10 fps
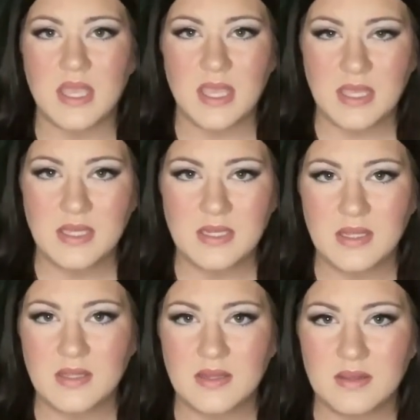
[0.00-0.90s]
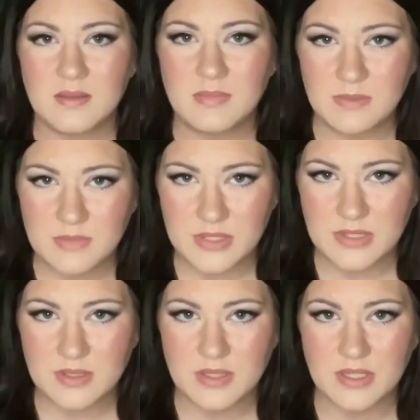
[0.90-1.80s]
and the memory
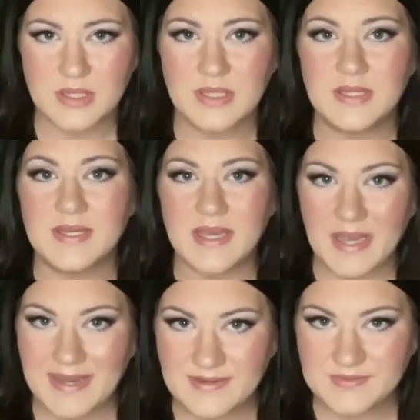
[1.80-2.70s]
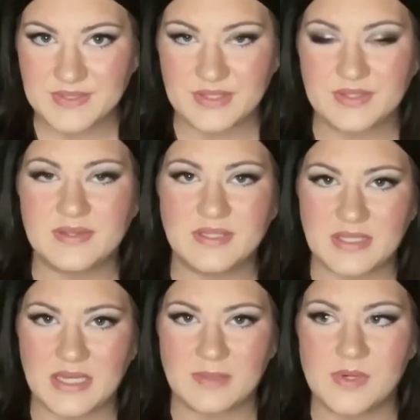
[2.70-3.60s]
card after the
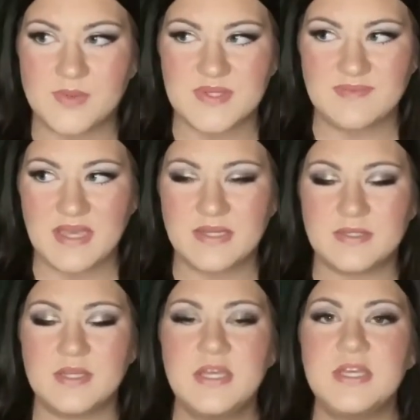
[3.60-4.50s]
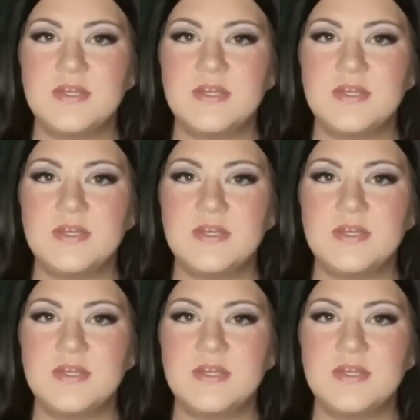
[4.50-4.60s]
camera was found,